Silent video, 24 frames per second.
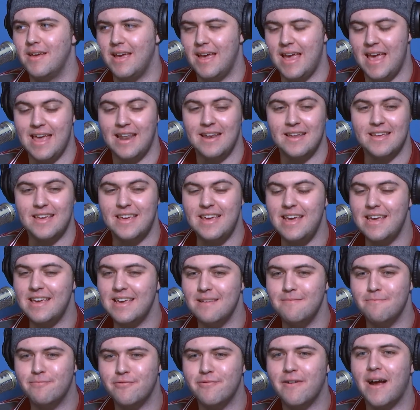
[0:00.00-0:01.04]
And he
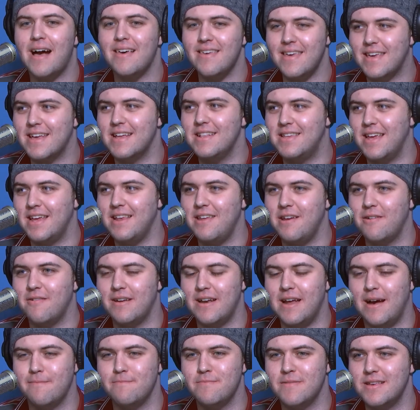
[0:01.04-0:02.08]
can probably continue
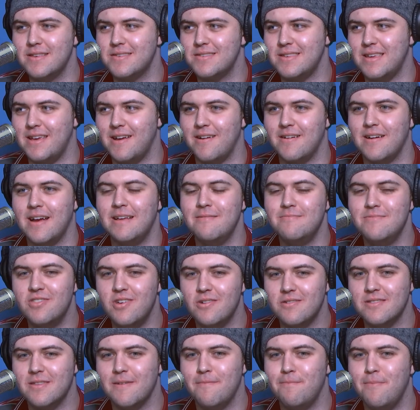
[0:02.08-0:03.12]
it up this year and
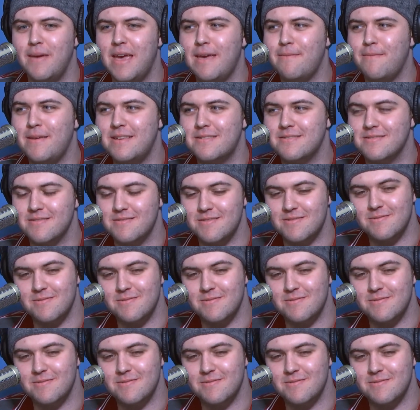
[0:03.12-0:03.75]
look to maybe